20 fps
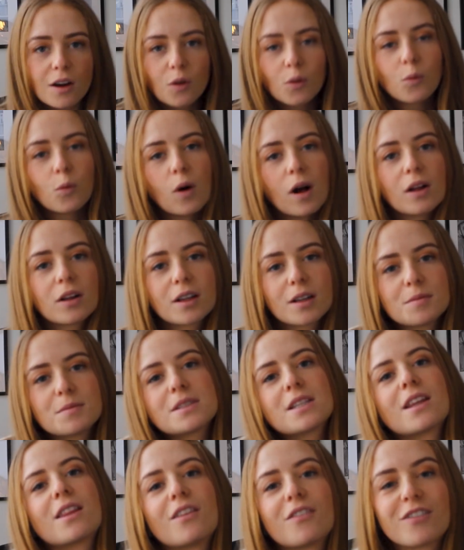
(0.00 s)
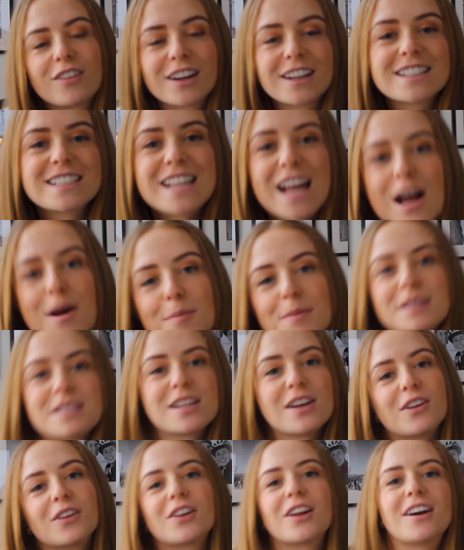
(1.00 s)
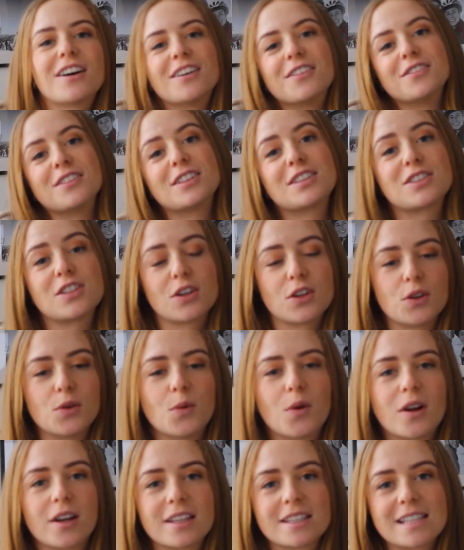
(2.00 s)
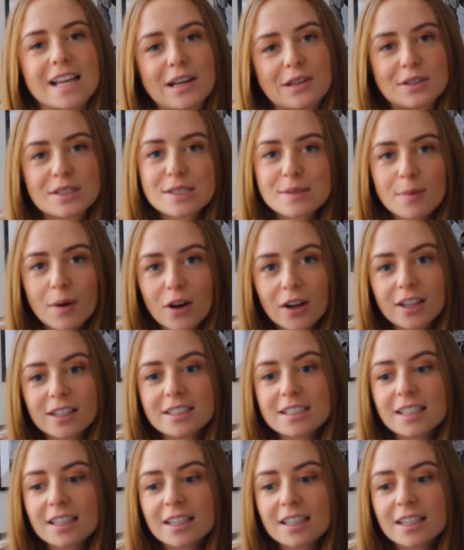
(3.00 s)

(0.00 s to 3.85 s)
welcome to the first episode of So You Want to Sound Smart.